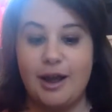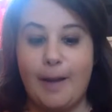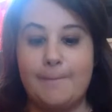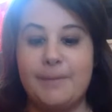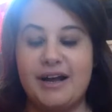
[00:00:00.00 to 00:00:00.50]

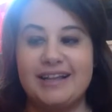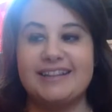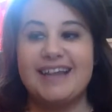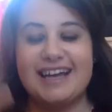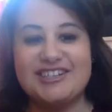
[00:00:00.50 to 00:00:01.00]
but
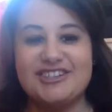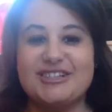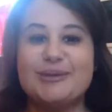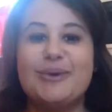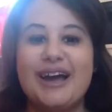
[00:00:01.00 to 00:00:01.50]
that's
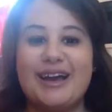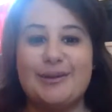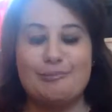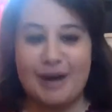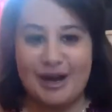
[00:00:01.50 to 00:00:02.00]
just the
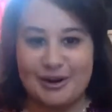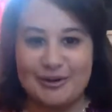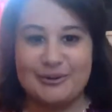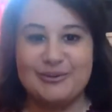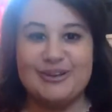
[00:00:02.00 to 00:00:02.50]
way my
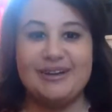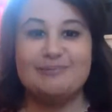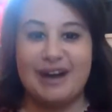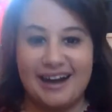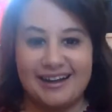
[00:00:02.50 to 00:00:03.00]
own
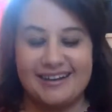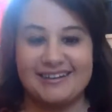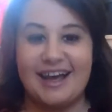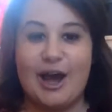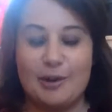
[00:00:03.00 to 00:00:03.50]
mind
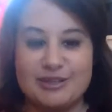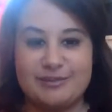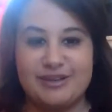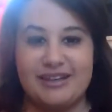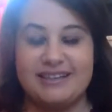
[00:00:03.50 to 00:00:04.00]
helps
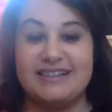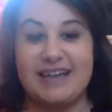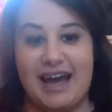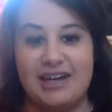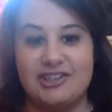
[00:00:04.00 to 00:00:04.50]
me
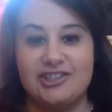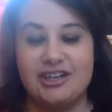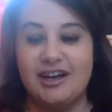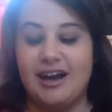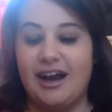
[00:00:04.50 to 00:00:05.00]
detach,
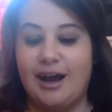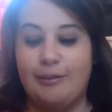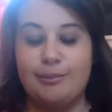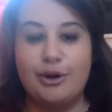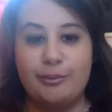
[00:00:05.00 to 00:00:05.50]

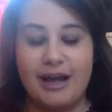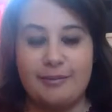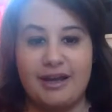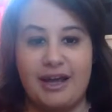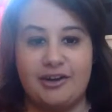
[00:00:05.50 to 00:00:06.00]
pull back
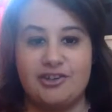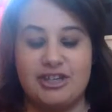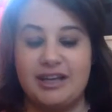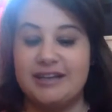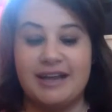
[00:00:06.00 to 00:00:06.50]
my
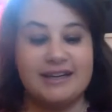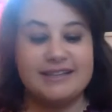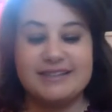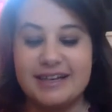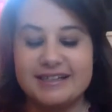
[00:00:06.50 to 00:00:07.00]
energy. And it
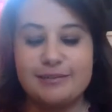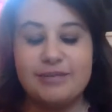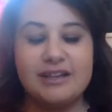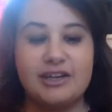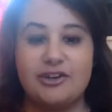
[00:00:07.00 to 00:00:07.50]
doesn't
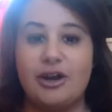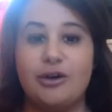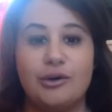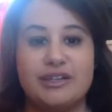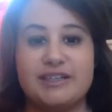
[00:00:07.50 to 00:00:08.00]
mean that you're not
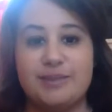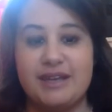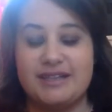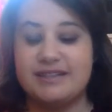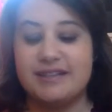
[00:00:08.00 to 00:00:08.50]
holding
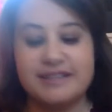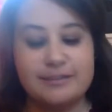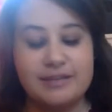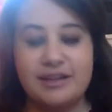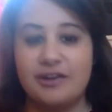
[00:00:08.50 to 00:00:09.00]
space. It doesn't
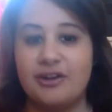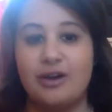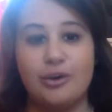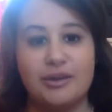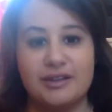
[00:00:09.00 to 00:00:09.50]
mean that you're not
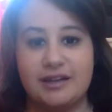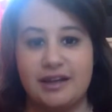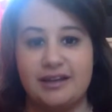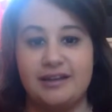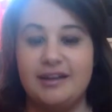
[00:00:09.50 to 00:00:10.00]
holding the
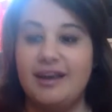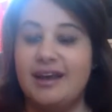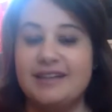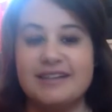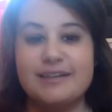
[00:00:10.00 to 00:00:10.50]
light.
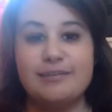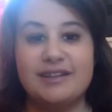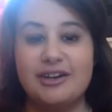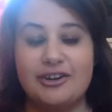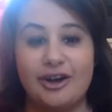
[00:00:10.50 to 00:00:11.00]
It doesn't mean
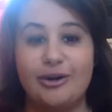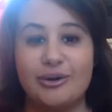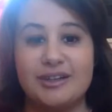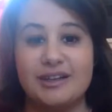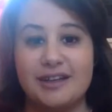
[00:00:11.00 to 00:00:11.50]
that you're not
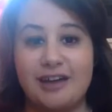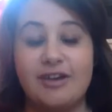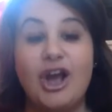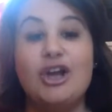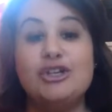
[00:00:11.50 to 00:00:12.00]
holding the love.
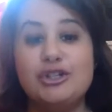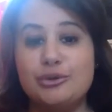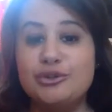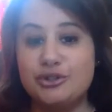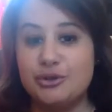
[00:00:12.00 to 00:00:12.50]

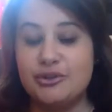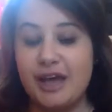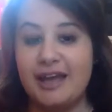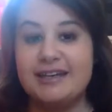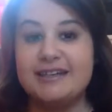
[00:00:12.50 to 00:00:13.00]
You do
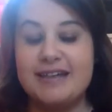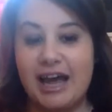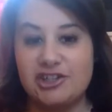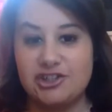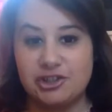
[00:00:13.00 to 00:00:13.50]
that
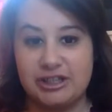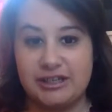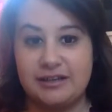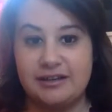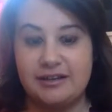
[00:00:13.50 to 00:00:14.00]

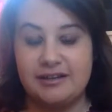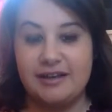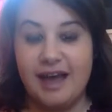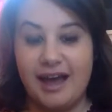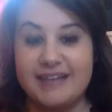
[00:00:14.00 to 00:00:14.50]
naturally
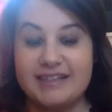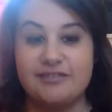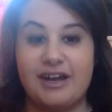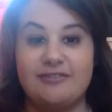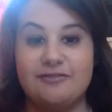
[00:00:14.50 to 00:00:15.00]
as the
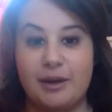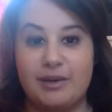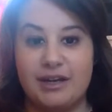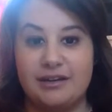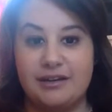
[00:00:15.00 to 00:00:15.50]
divine
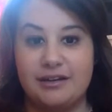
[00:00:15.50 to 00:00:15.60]
feminine.